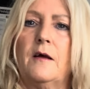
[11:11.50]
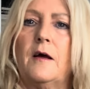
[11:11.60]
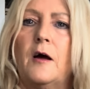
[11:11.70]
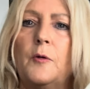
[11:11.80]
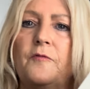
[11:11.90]

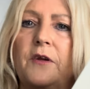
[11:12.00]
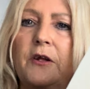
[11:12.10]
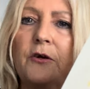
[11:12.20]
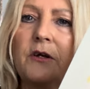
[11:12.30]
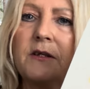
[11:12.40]
hopefully
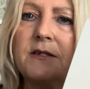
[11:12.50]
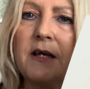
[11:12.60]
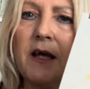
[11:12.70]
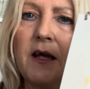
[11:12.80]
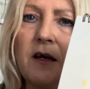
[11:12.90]
you can
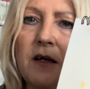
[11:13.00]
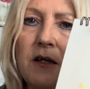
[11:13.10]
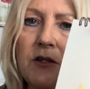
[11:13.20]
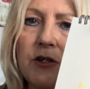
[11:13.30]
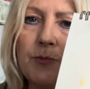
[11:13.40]
see
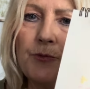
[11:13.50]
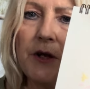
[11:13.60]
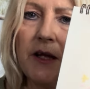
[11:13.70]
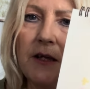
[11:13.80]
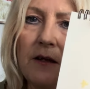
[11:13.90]
just
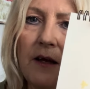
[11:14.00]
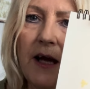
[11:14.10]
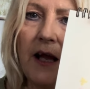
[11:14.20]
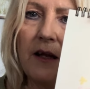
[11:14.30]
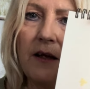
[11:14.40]
bringing
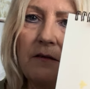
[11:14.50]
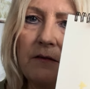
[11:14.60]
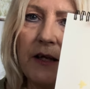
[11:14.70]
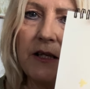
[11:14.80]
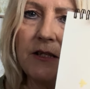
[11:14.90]
colour
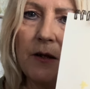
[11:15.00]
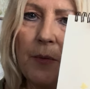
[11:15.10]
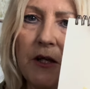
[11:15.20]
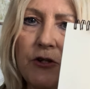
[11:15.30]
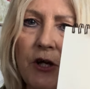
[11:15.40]
into the
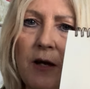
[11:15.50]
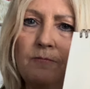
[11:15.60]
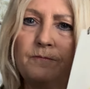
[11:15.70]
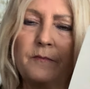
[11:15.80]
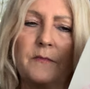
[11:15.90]
picture,
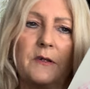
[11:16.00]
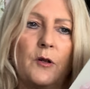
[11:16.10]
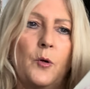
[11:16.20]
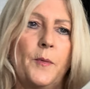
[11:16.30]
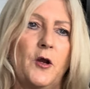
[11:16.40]
a
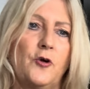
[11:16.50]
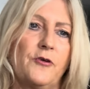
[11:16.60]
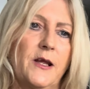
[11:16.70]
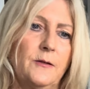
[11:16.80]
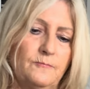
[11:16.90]
little bit of
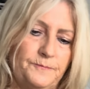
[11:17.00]
green.